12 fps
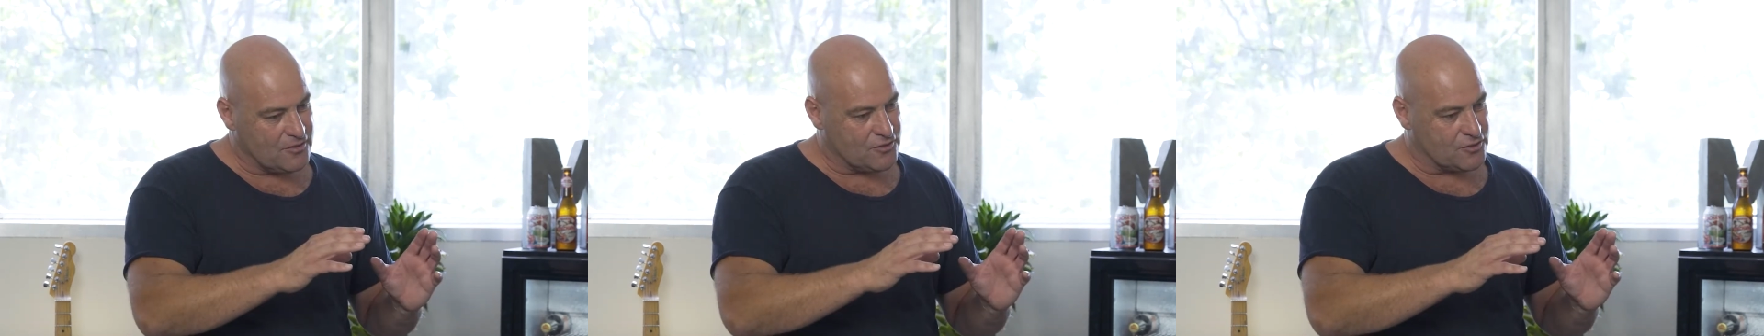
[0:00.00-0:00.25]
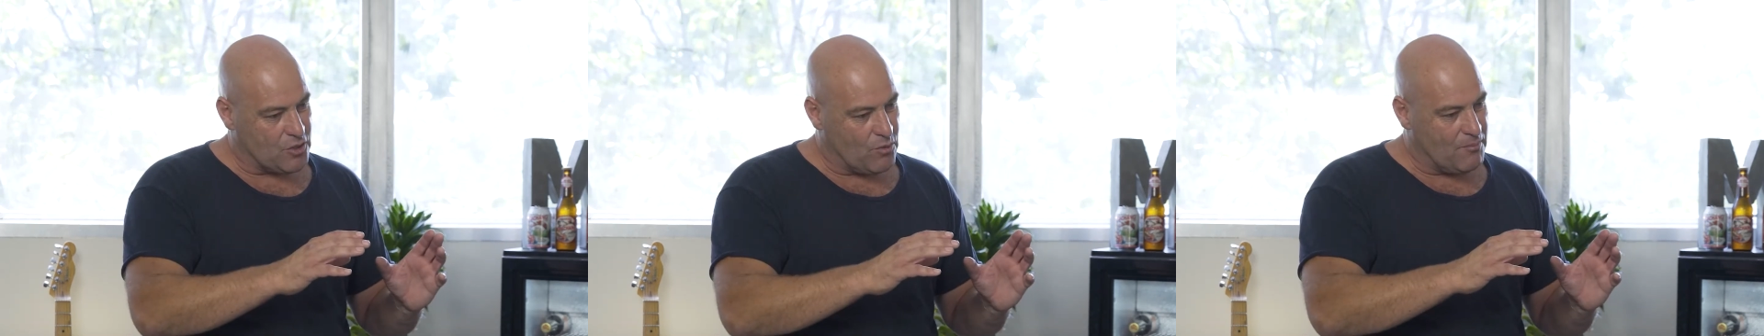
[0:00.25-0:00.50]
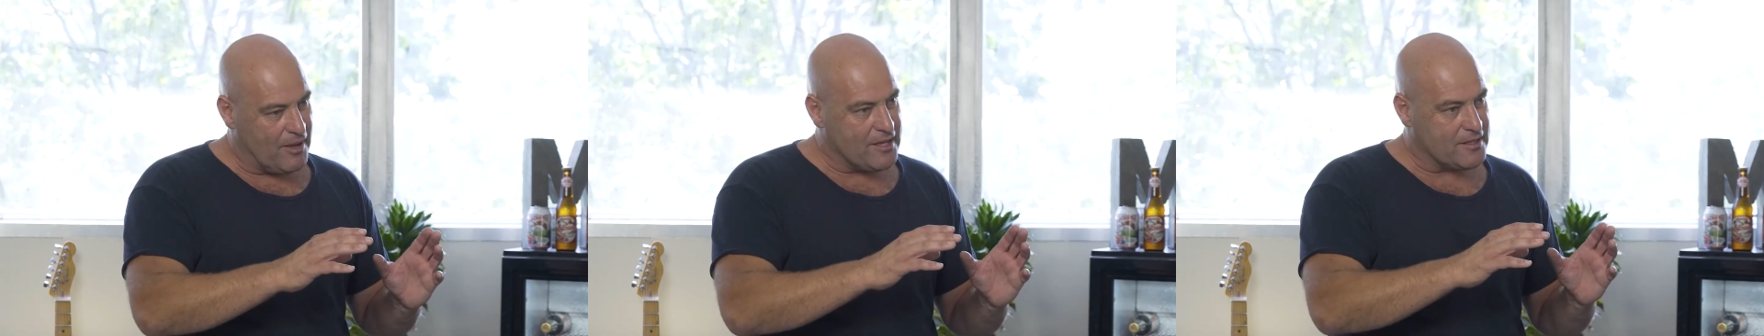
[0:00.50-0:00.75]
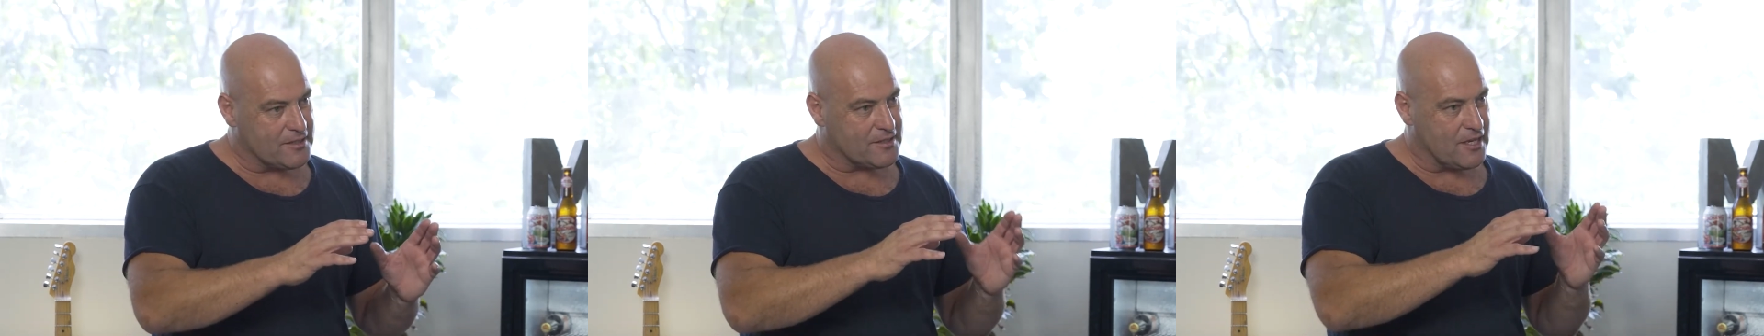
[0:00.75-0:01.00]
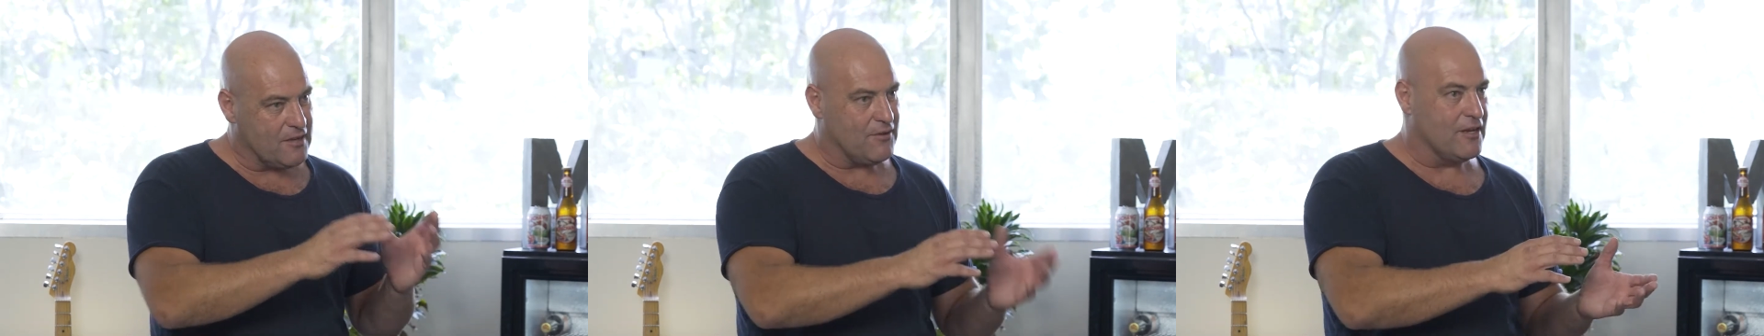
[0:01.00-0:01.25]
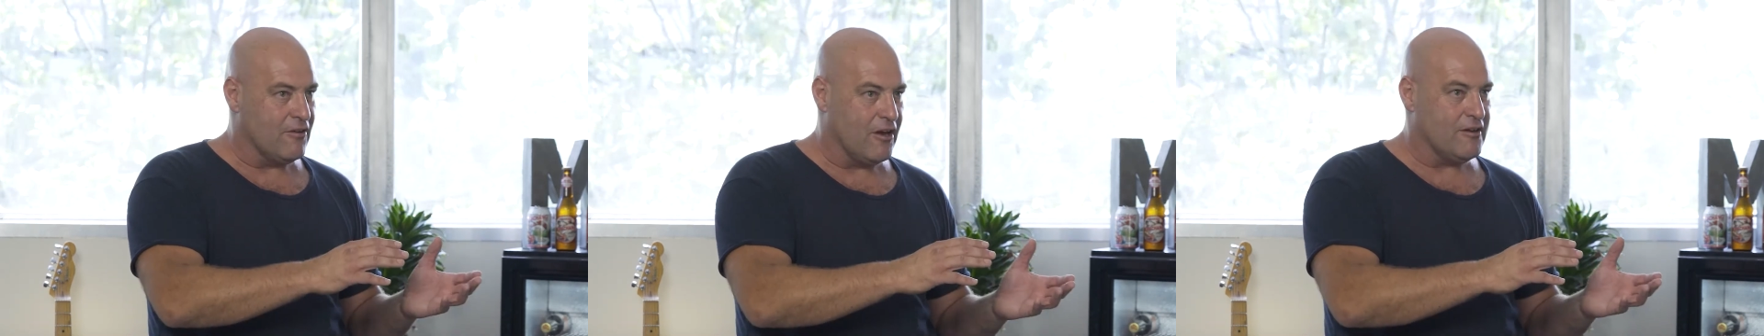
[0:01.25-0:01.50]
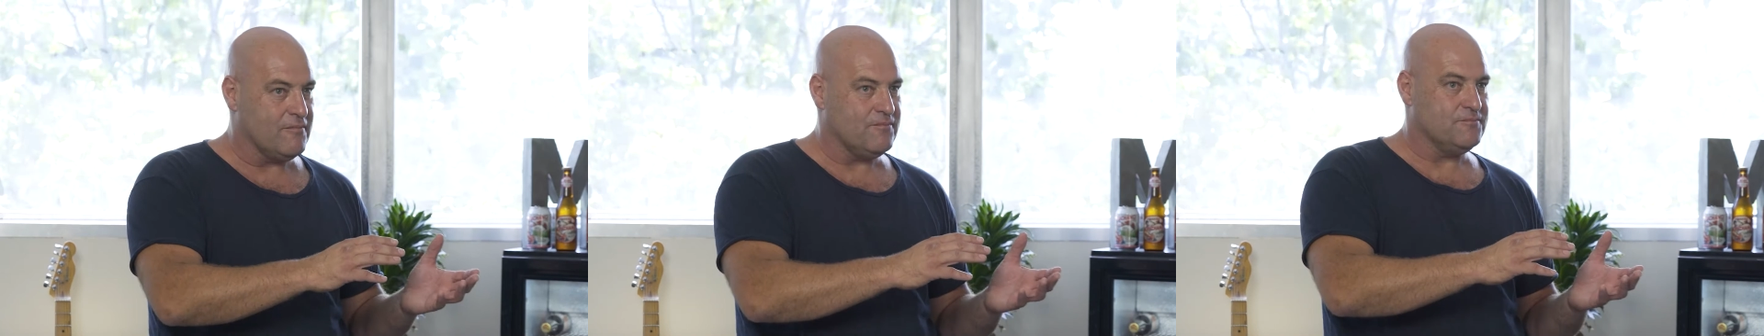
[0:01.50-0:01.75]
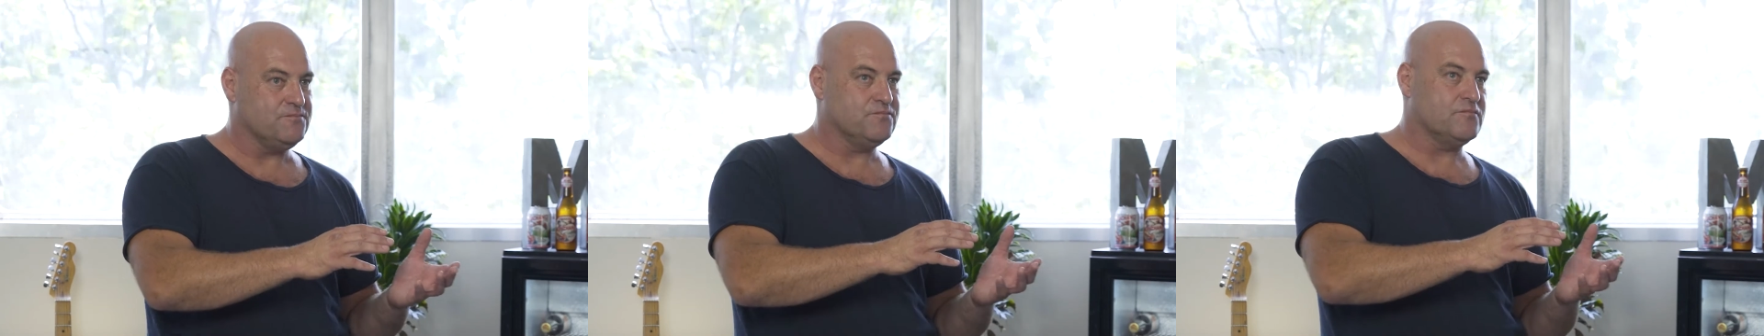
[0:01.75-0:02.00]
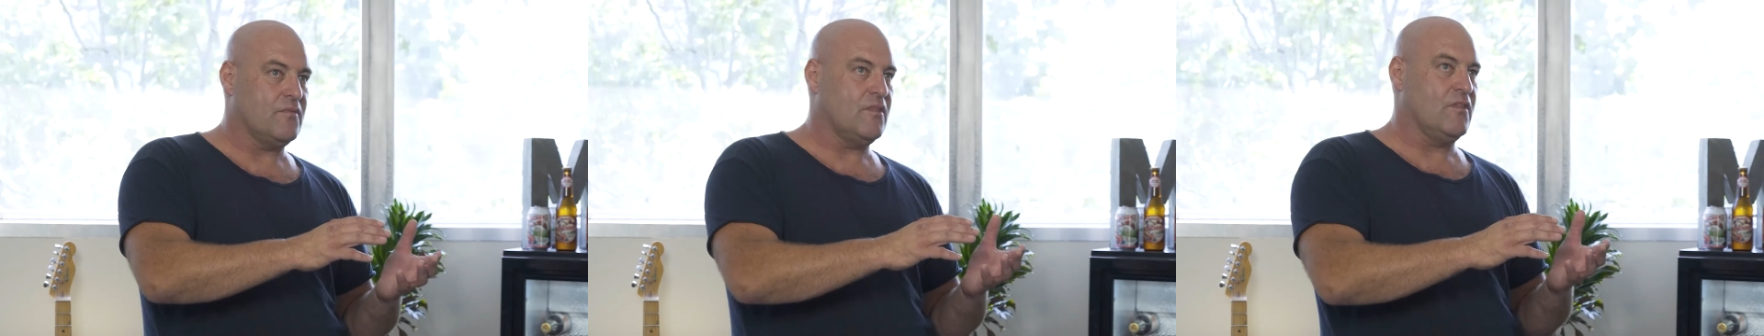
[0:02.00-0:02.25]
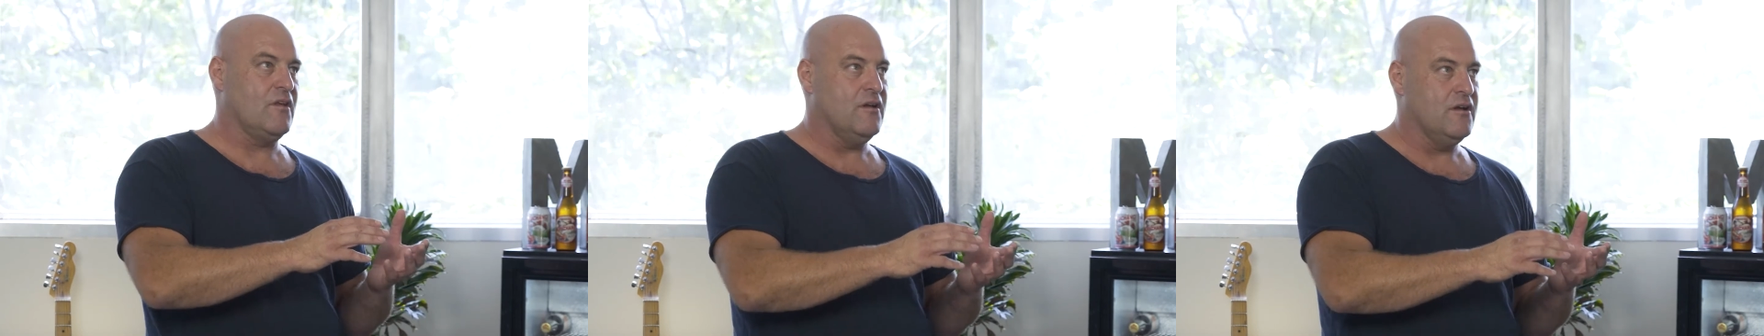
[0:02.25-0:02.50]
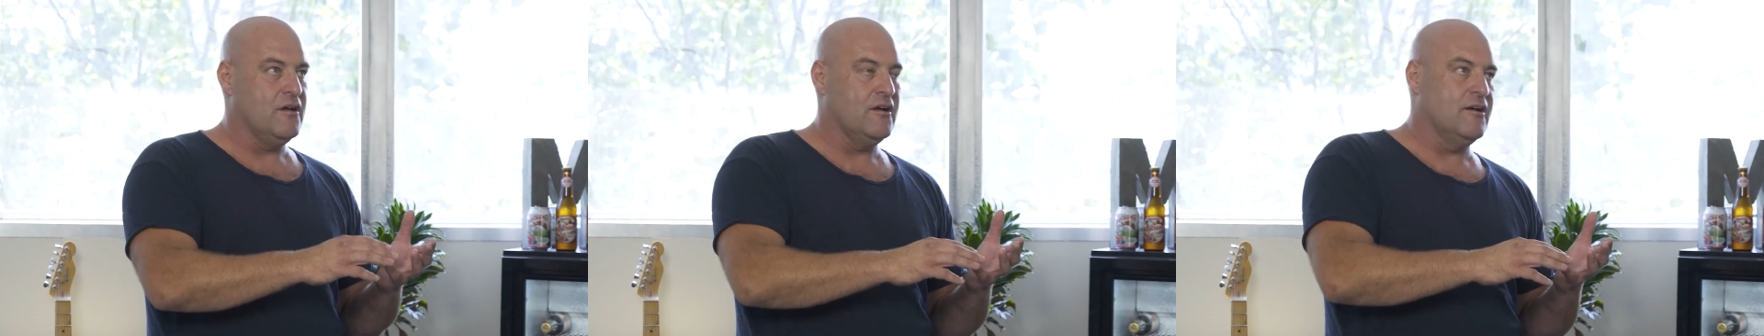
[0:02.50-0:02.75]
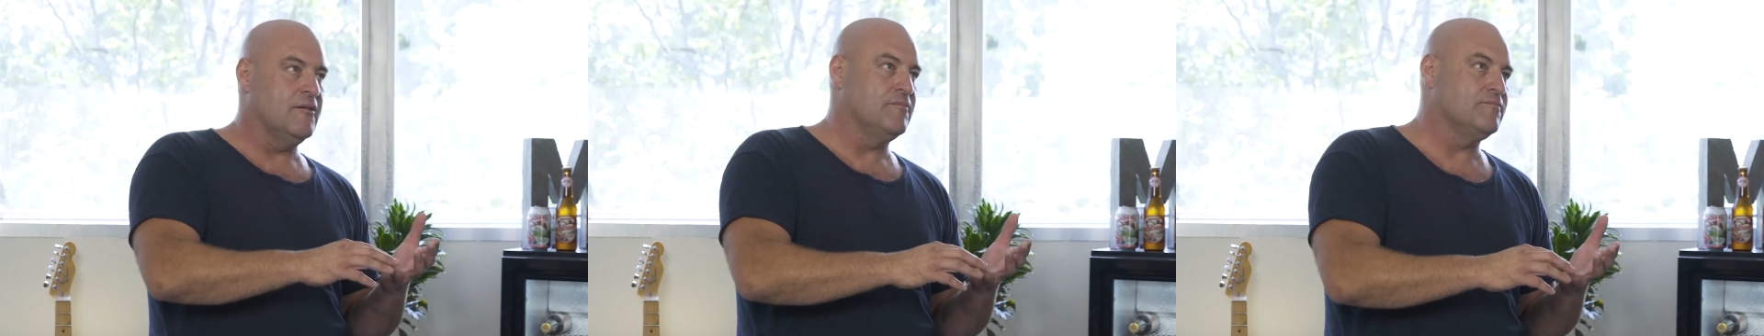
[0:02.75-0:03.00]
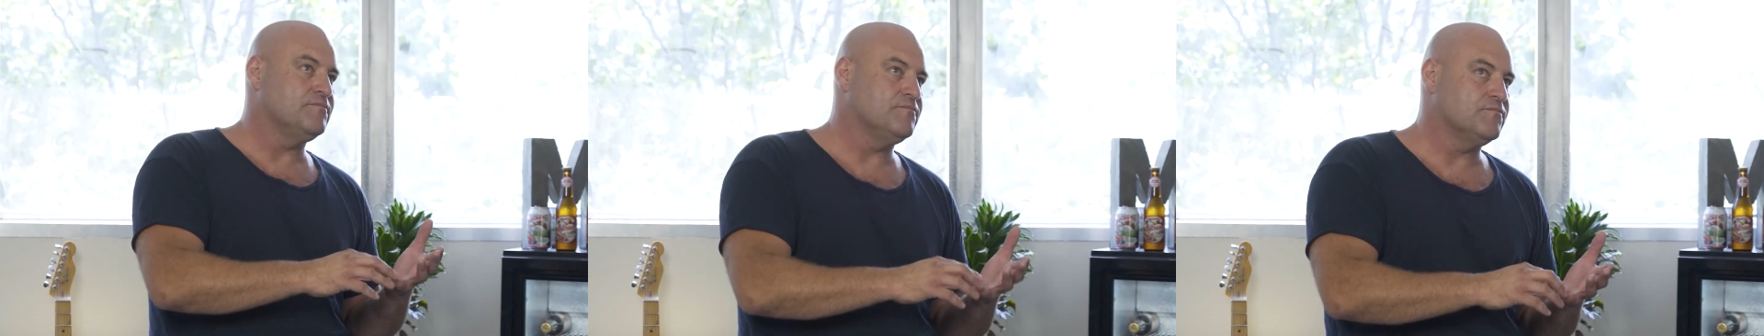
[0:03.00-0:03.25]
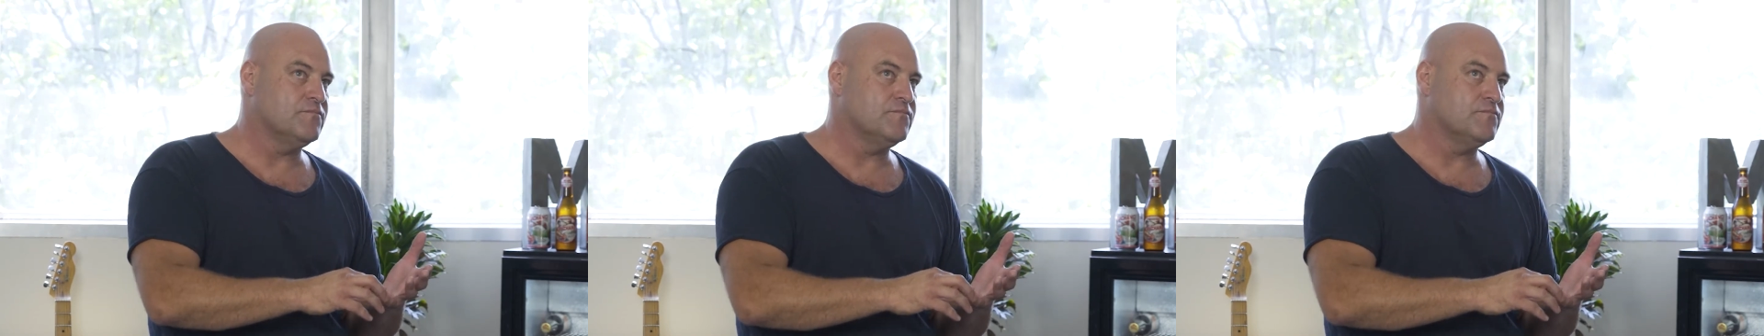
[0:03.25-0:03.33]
So we're making TV, right? And